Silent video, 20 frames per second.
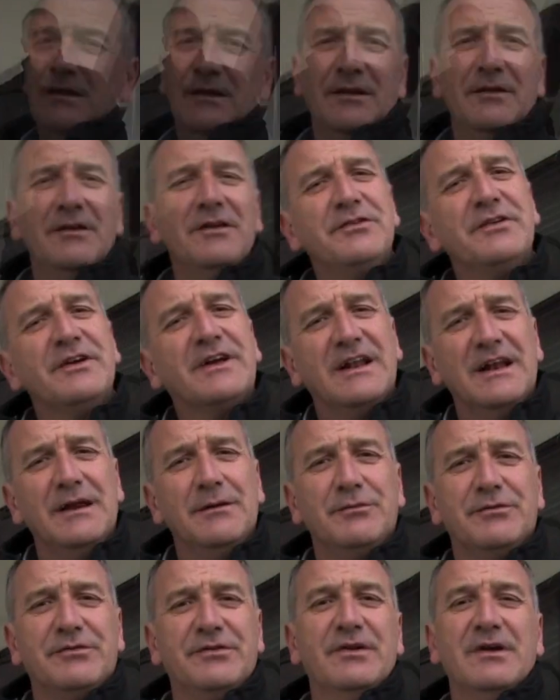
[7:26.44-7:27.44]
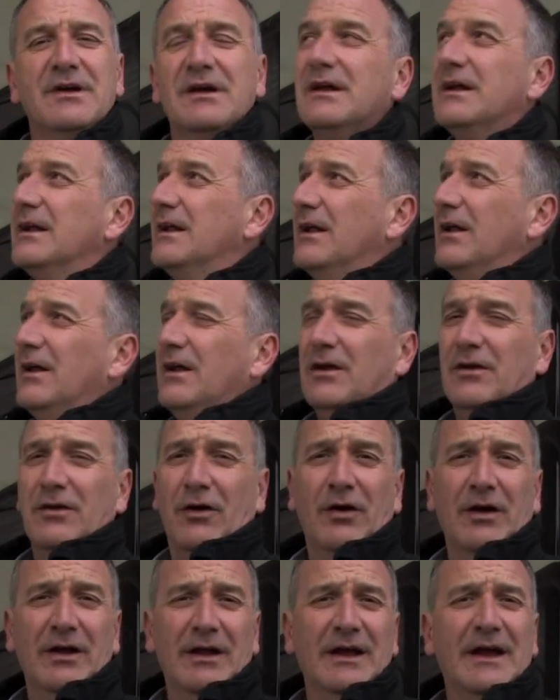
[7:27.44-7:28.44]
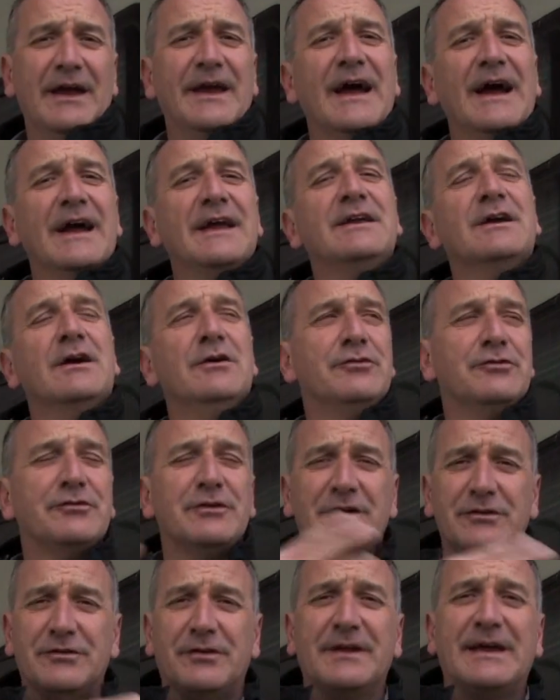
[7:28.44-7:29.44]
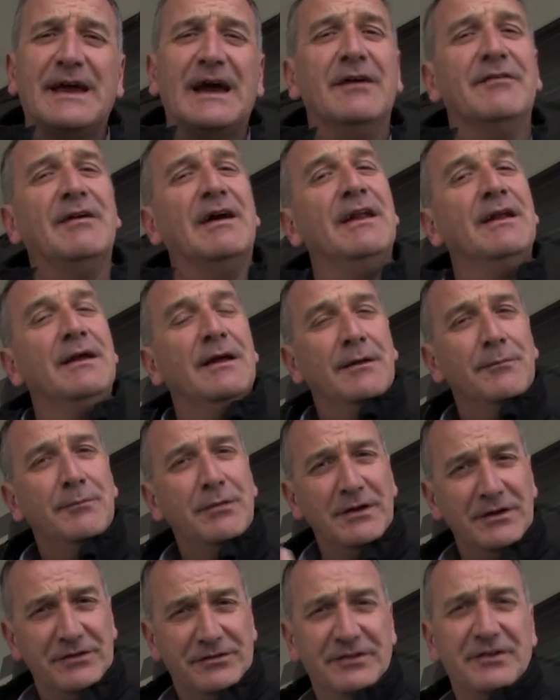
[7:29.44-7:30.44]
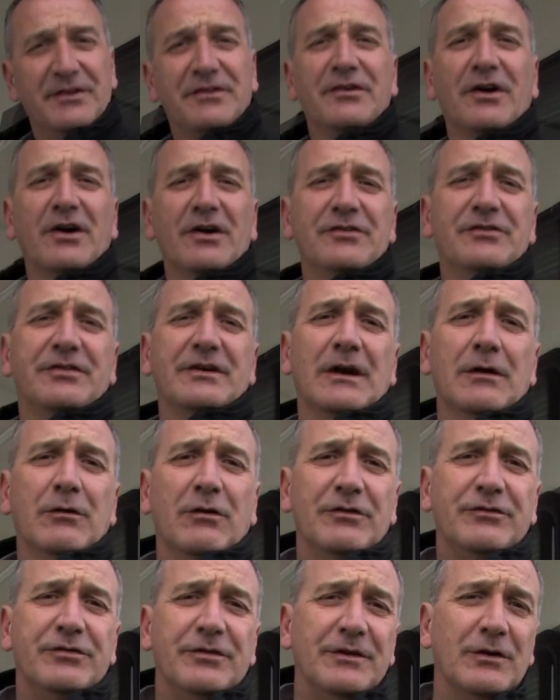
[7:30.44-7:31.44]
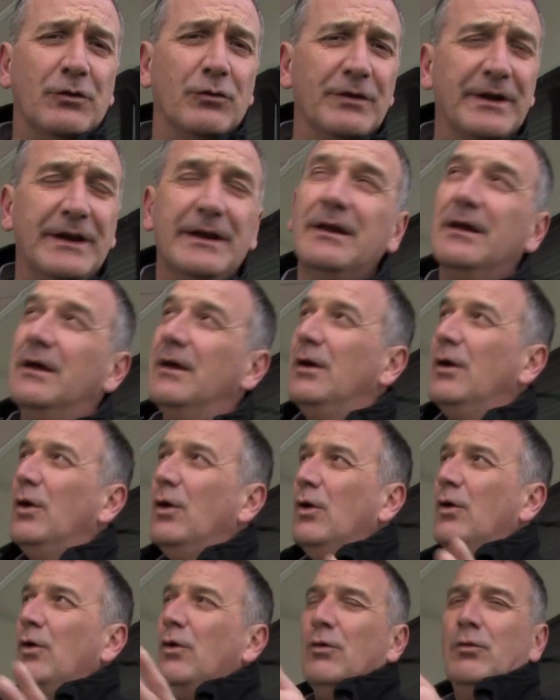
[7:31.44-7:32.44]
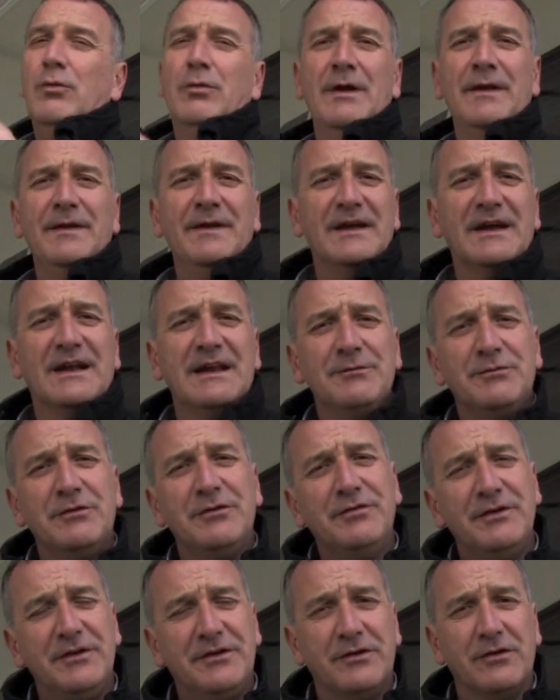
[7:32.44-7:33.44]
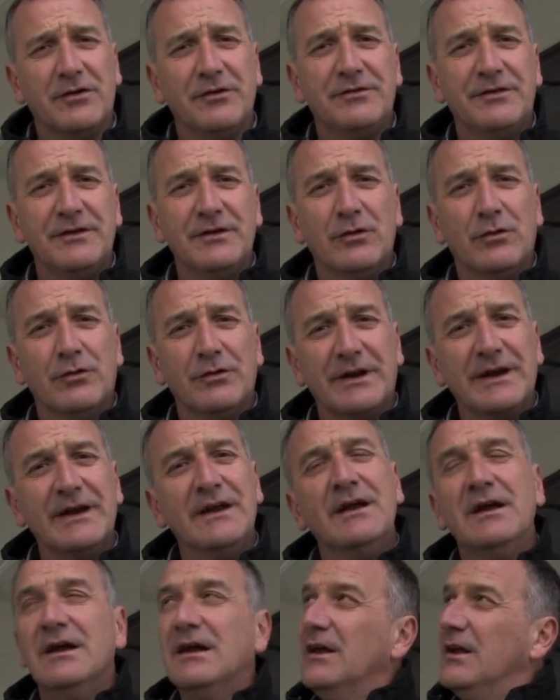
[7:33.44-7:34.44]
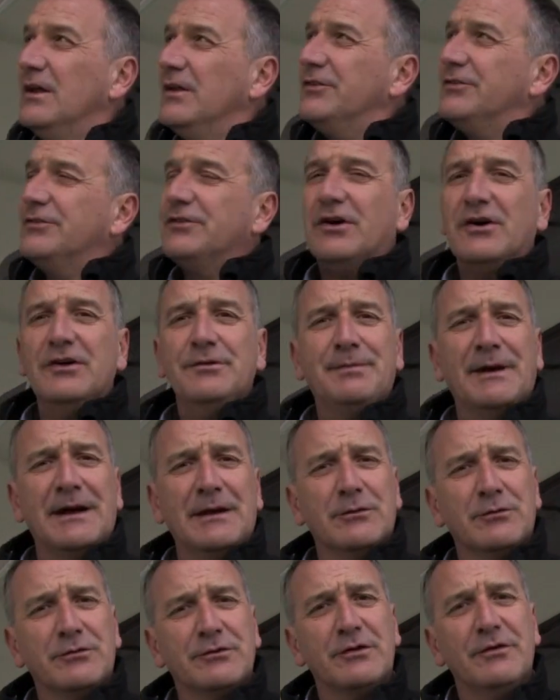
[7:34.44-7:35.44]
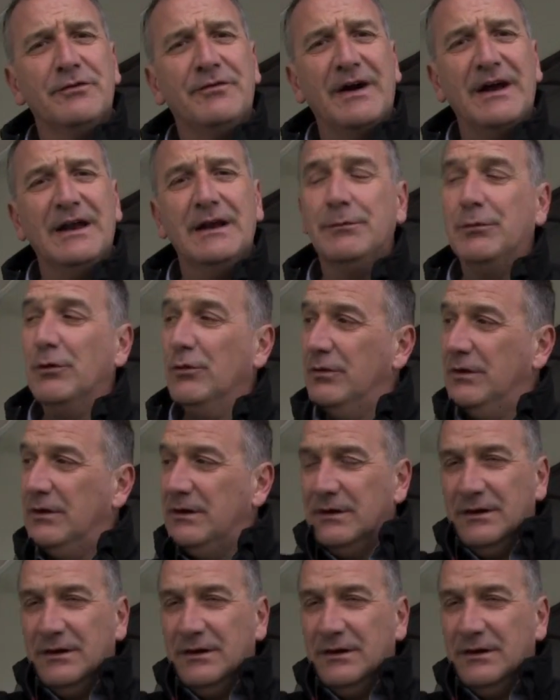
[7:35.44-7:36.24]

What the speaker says: This Eclipse, again, goes straight onto the Caravan, but it's designed to go onto the awning. When the Eclipse is fitted onto the awning, side panels are available,